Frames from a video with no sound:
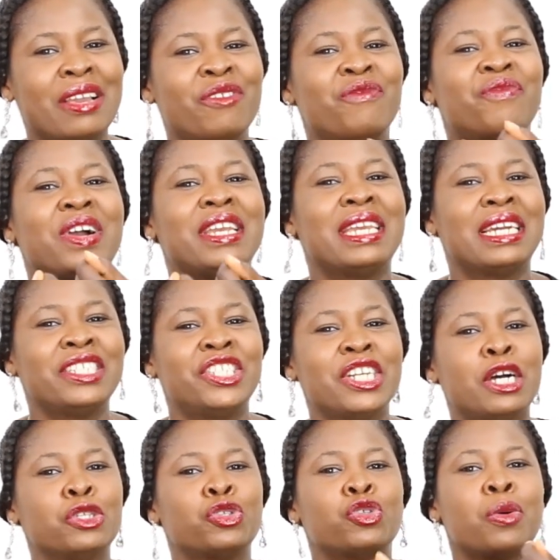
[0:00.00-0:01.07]

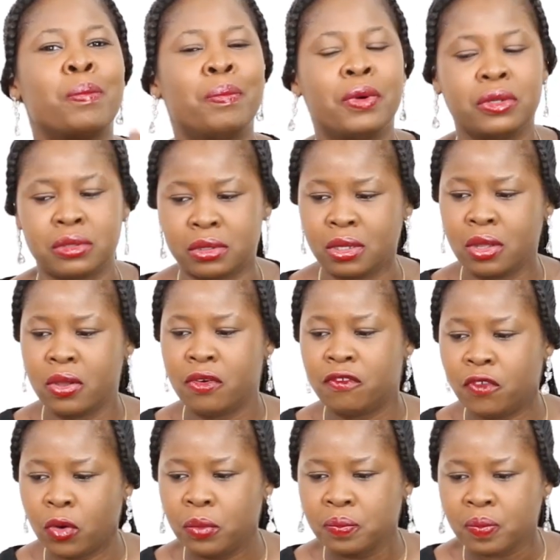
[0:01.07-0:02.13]
financial support
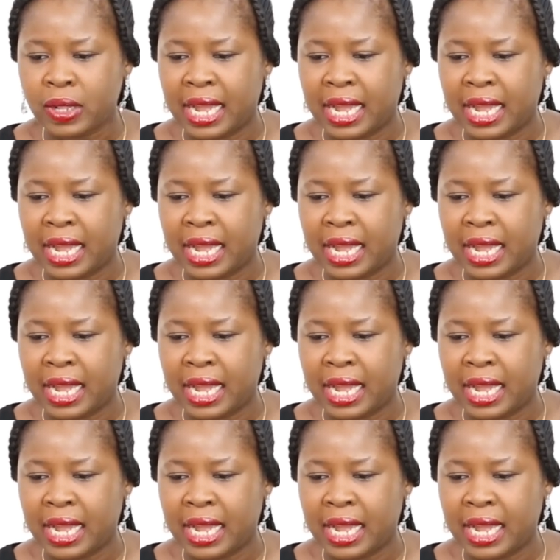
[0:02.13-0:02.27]
for.